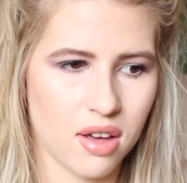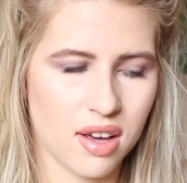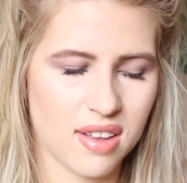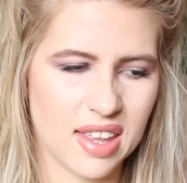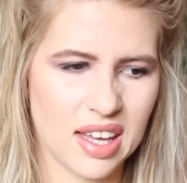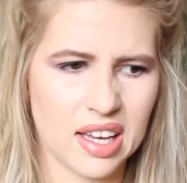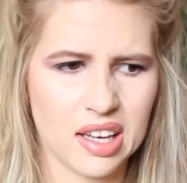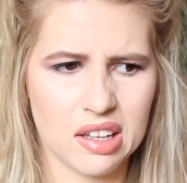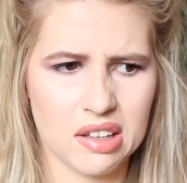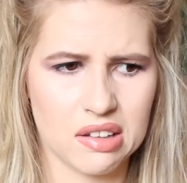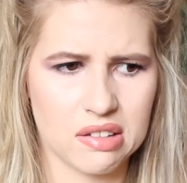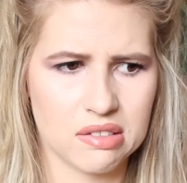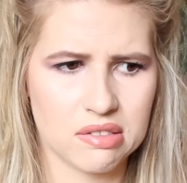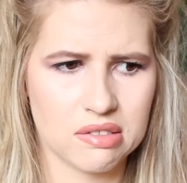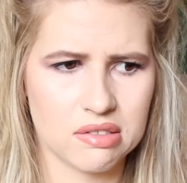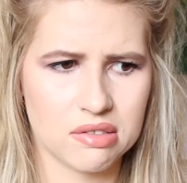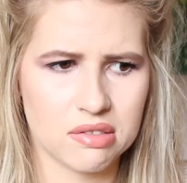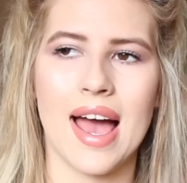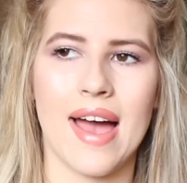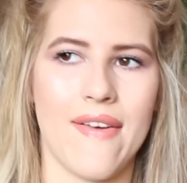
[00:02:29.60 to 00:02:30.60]
I think.
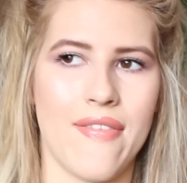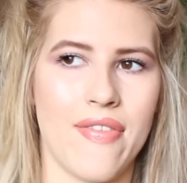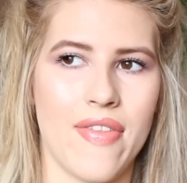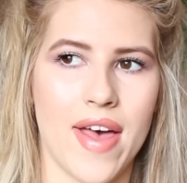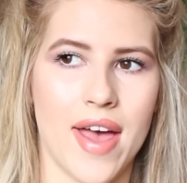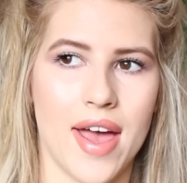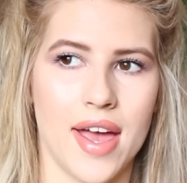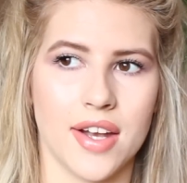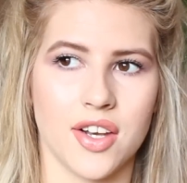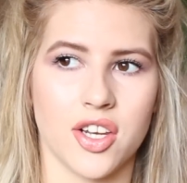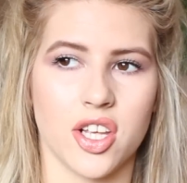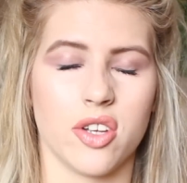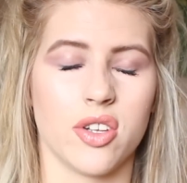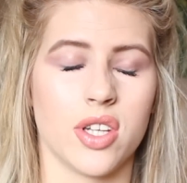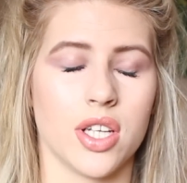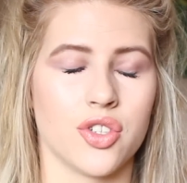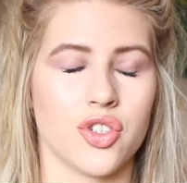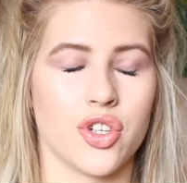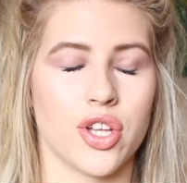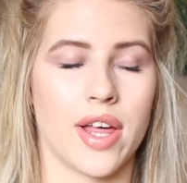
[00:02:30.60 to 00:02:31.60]
And then you
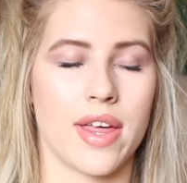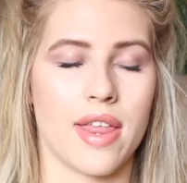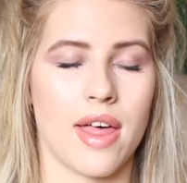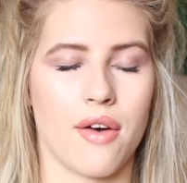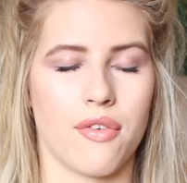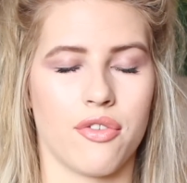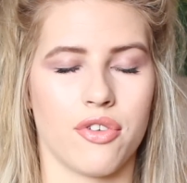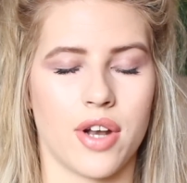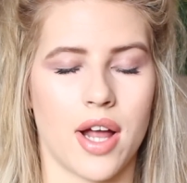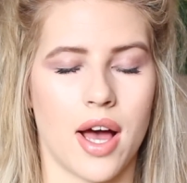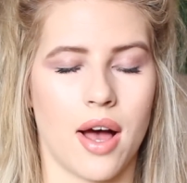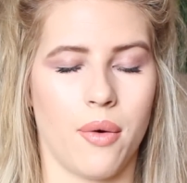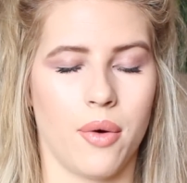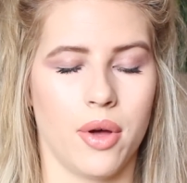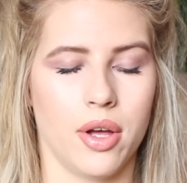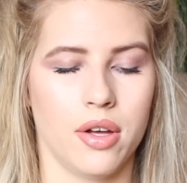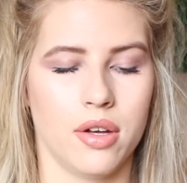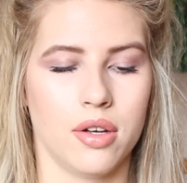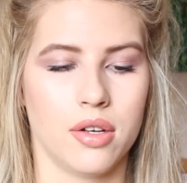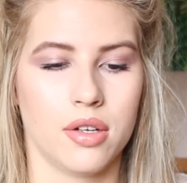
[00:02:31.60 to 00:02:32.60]
literally lay there for an
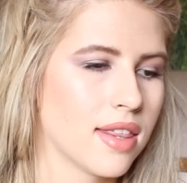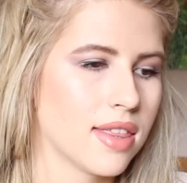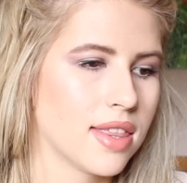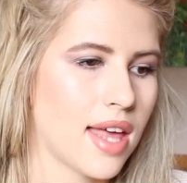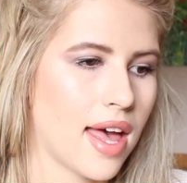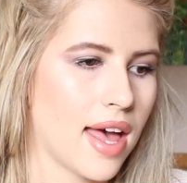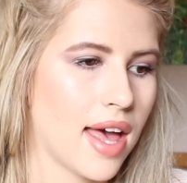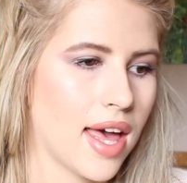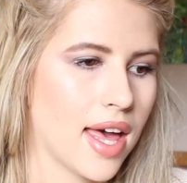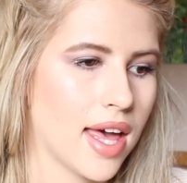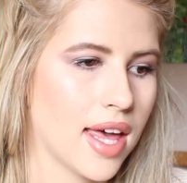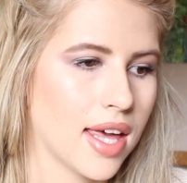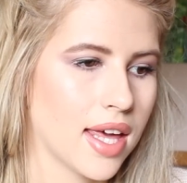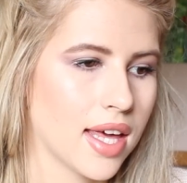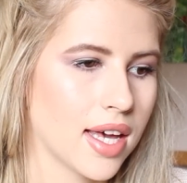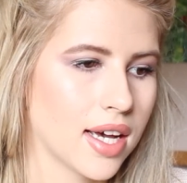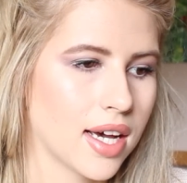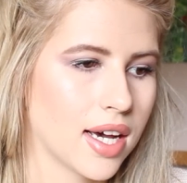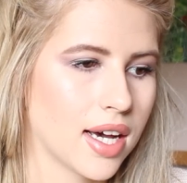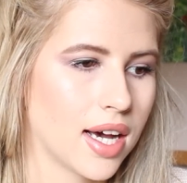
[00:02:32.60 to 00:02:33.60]
hour.
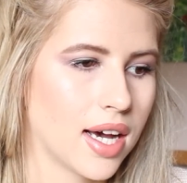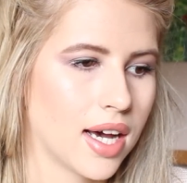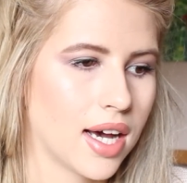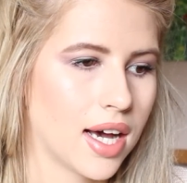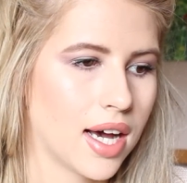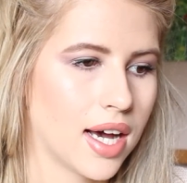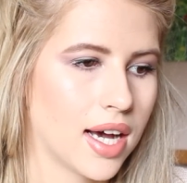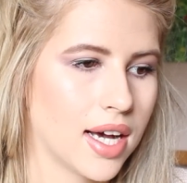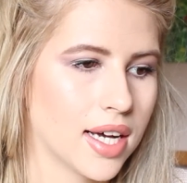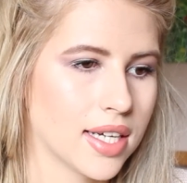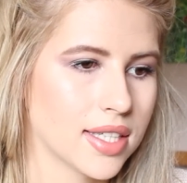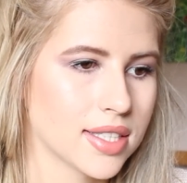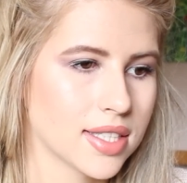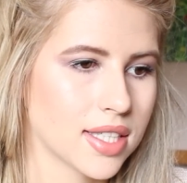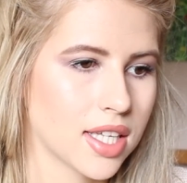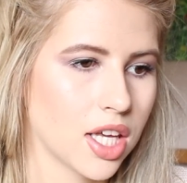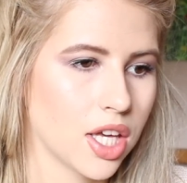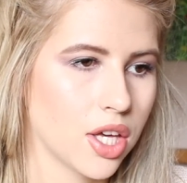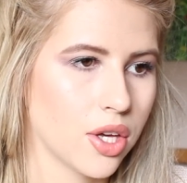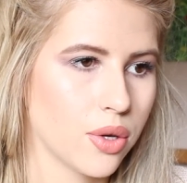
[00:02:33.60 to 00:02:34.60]
They
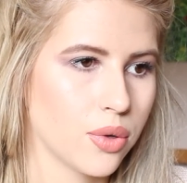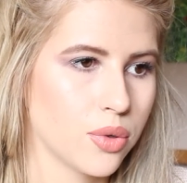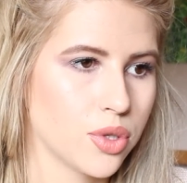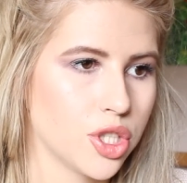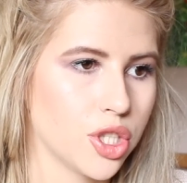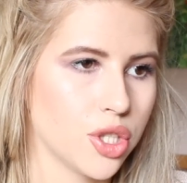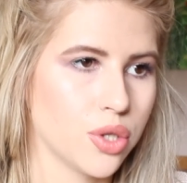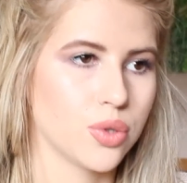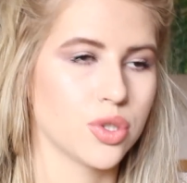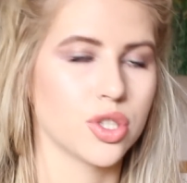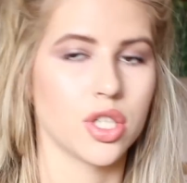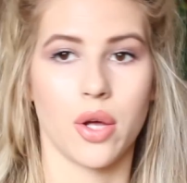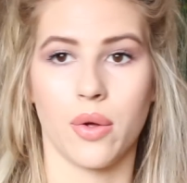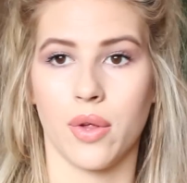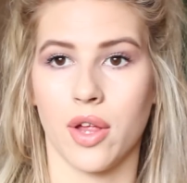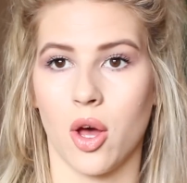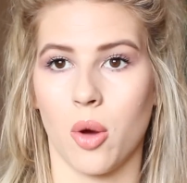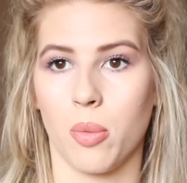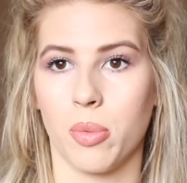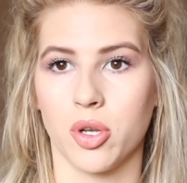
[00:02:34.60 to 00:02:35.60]
ask you to
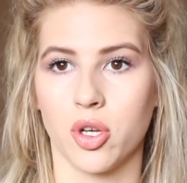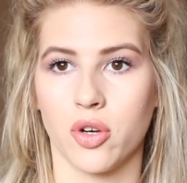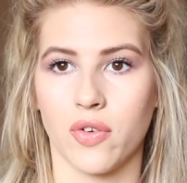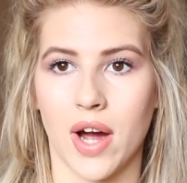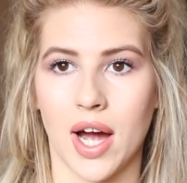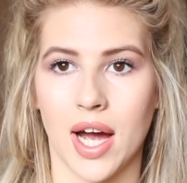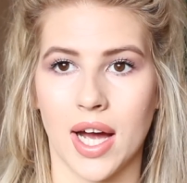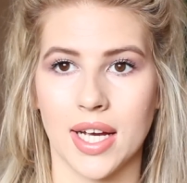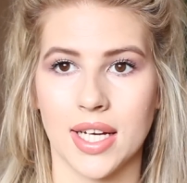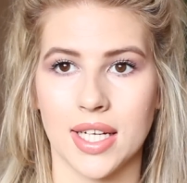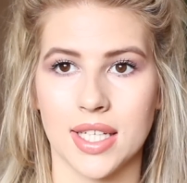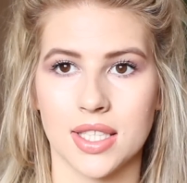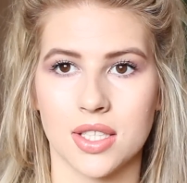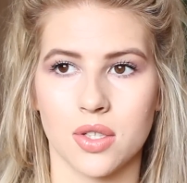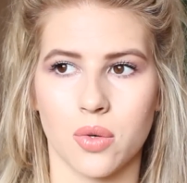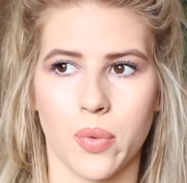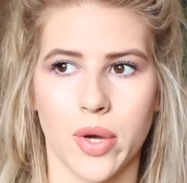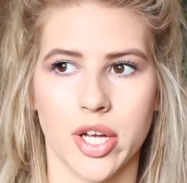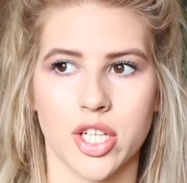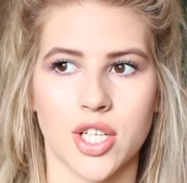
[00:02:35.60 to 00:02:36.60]
slowly open your
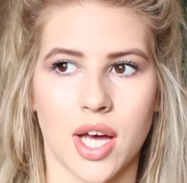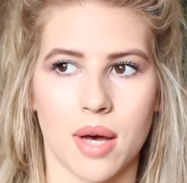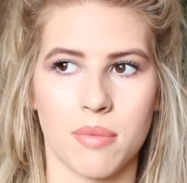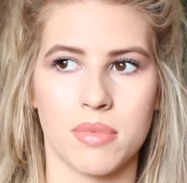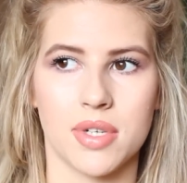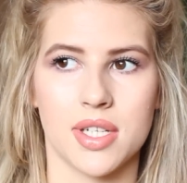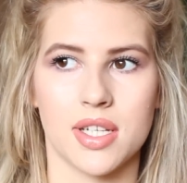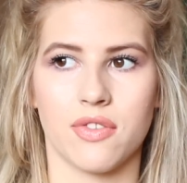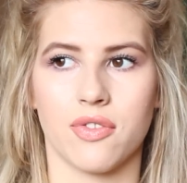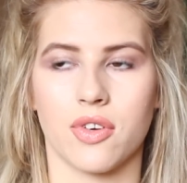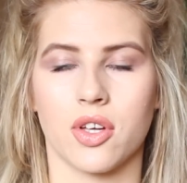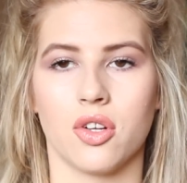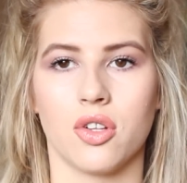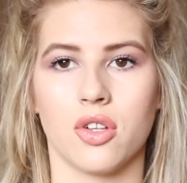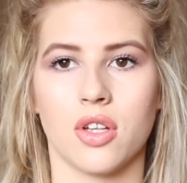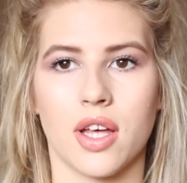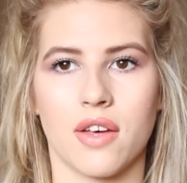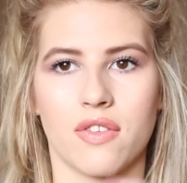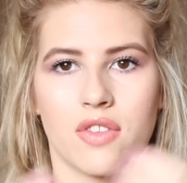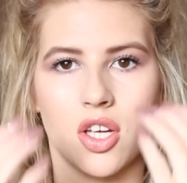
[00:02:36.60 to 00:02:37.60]
eyes, which can be
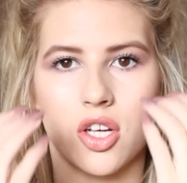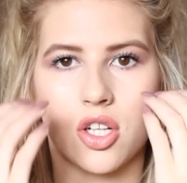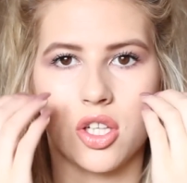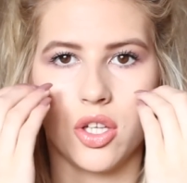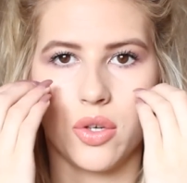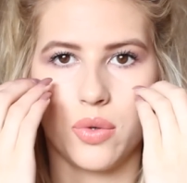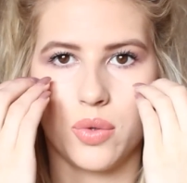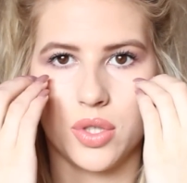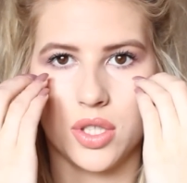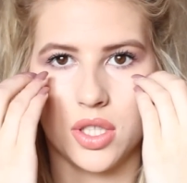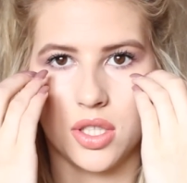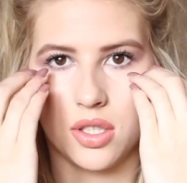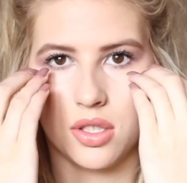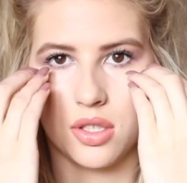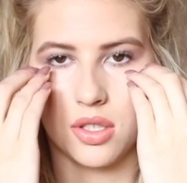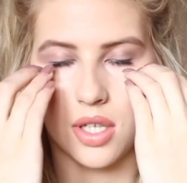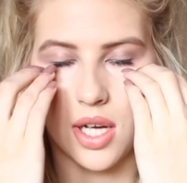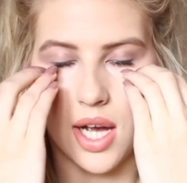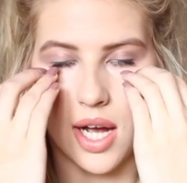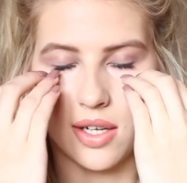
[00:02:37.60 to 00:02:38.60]
difficult. If the glue's
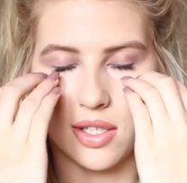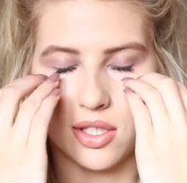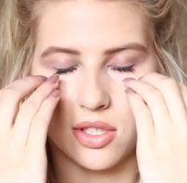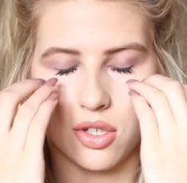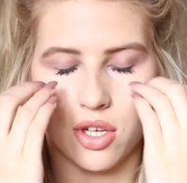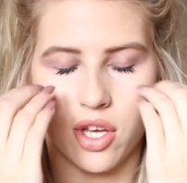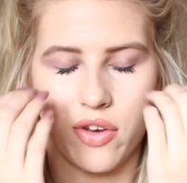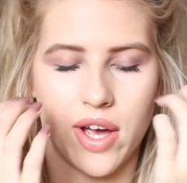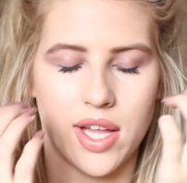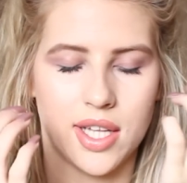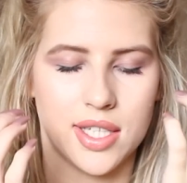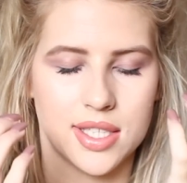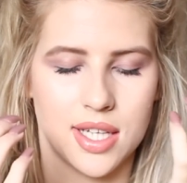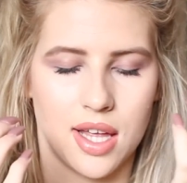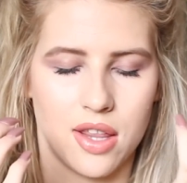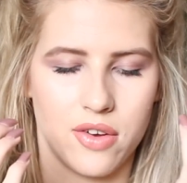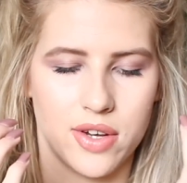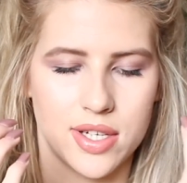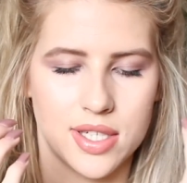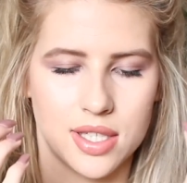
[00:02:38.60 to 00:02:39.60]
kind of stuck your eyelids
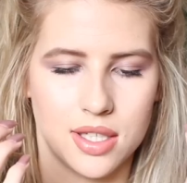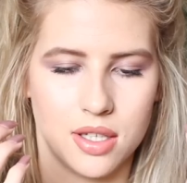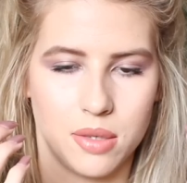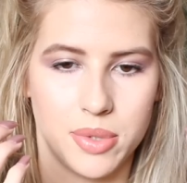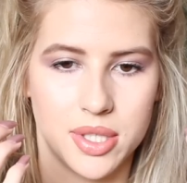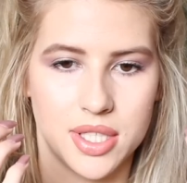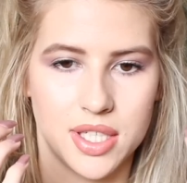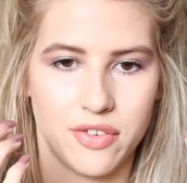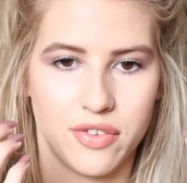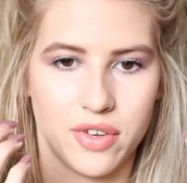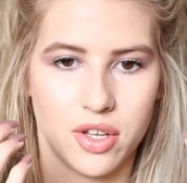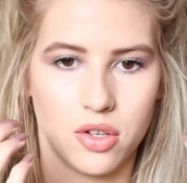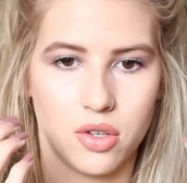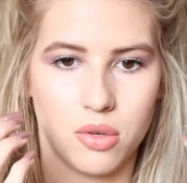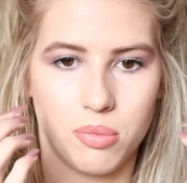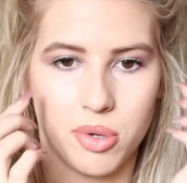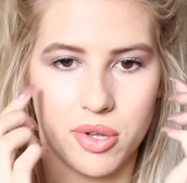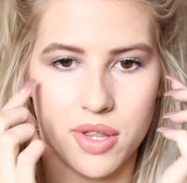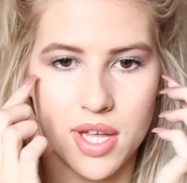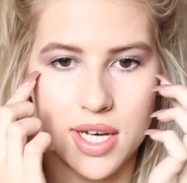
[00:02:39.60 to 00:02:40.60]
together it's a little bit
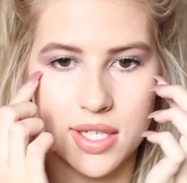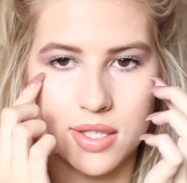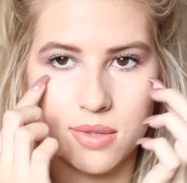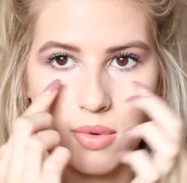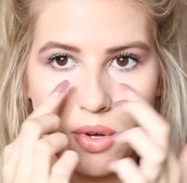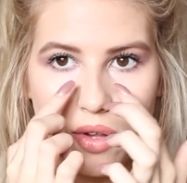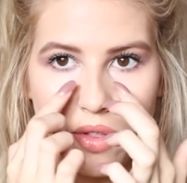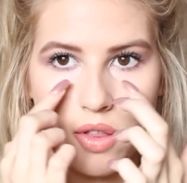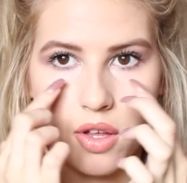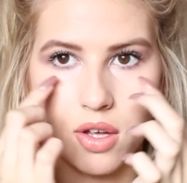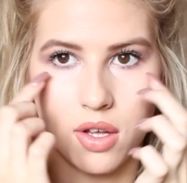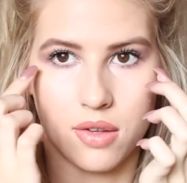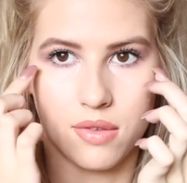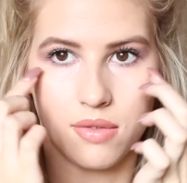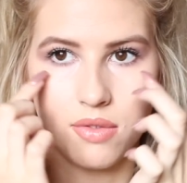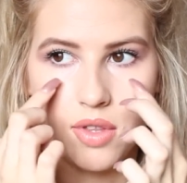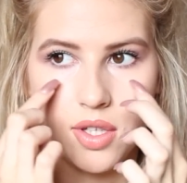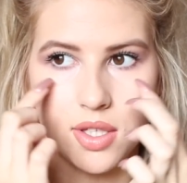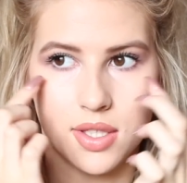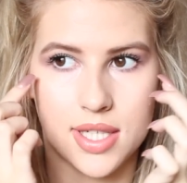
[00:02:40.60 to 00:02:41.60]
difficult, but that's what
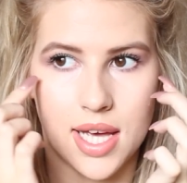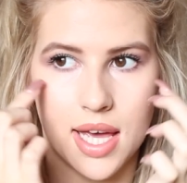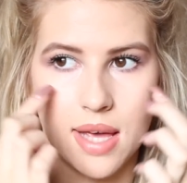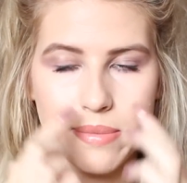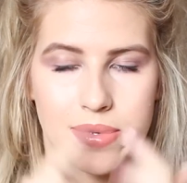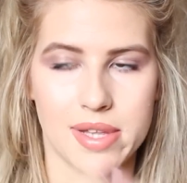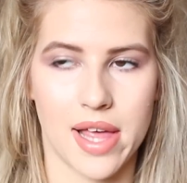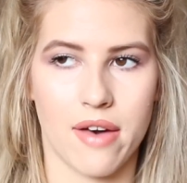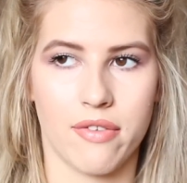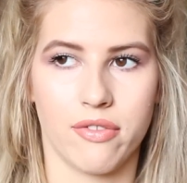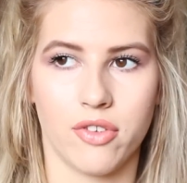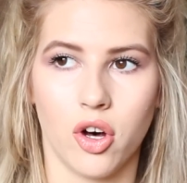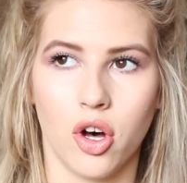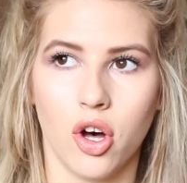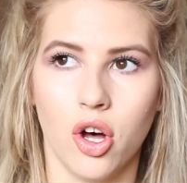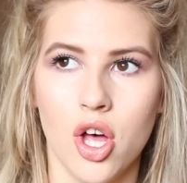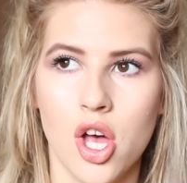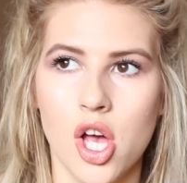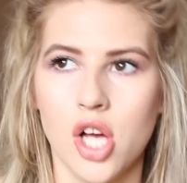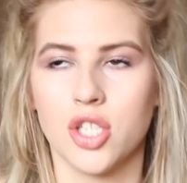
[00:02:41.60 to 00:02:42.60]
the tape's there for.